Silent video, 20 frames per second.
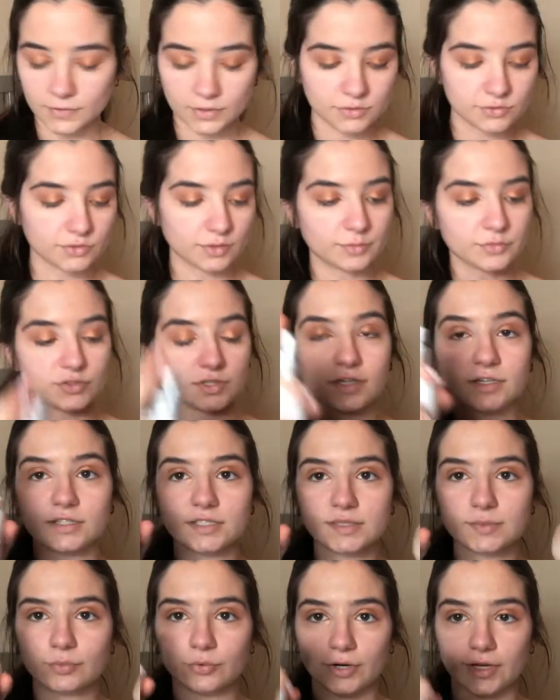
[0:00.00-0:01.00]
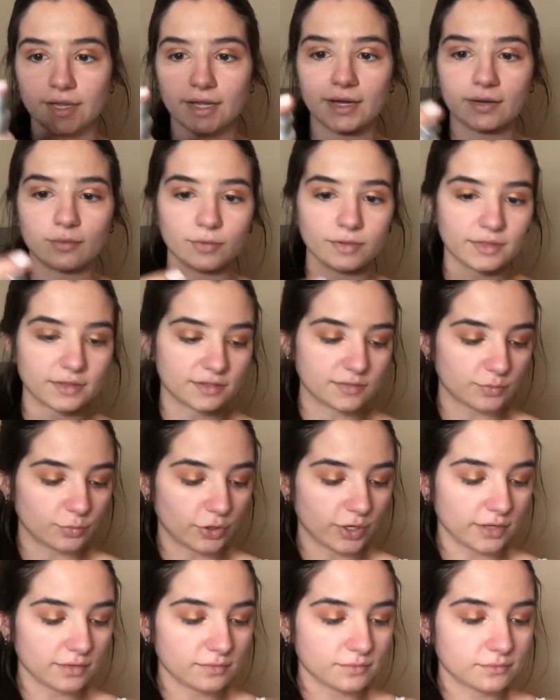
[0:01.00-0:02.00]
So I'm just gonna spray that with the
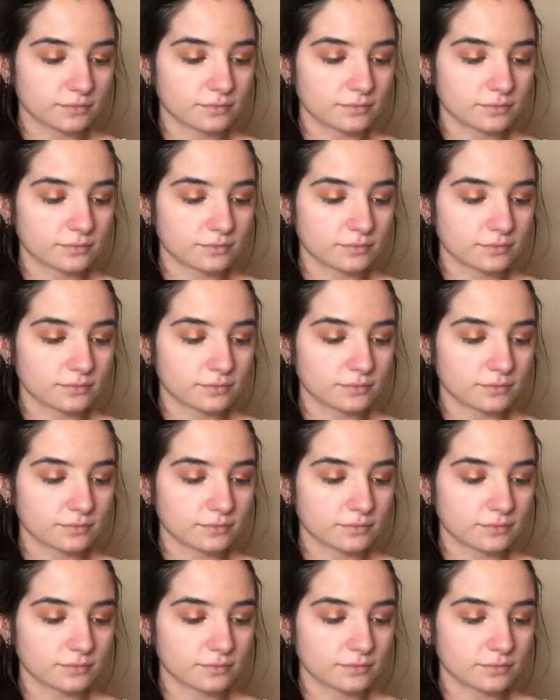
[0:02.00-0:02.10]
spray.